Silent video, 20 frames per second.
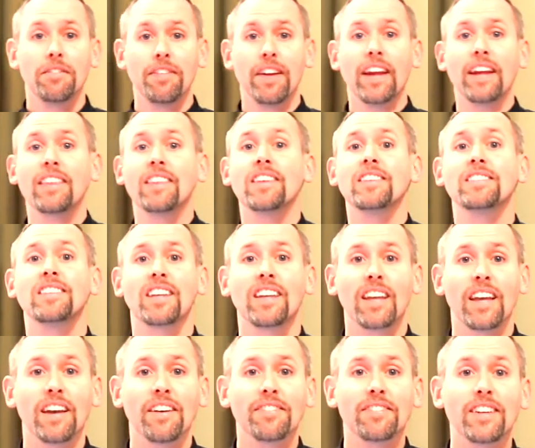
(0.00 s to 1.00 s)
Faith is a
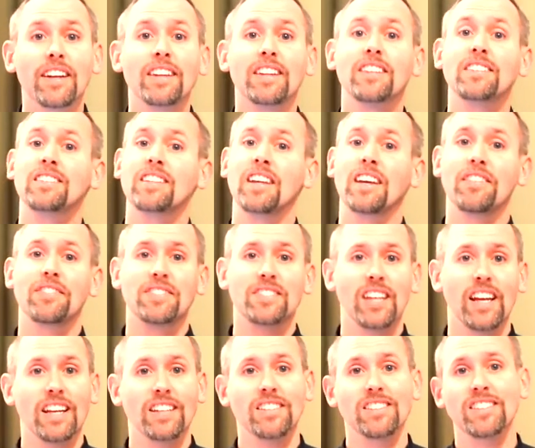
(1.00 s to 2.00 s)
gift, and this gift
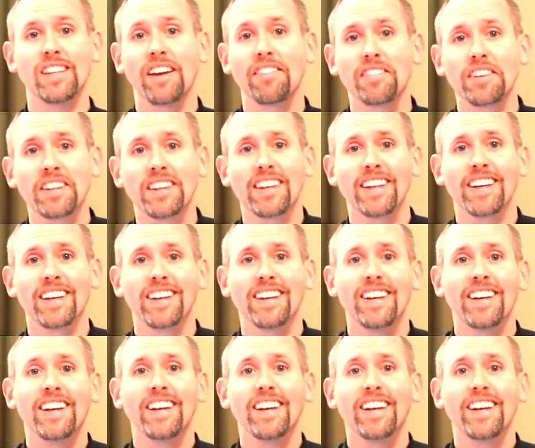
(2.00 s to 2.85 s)
changes everything.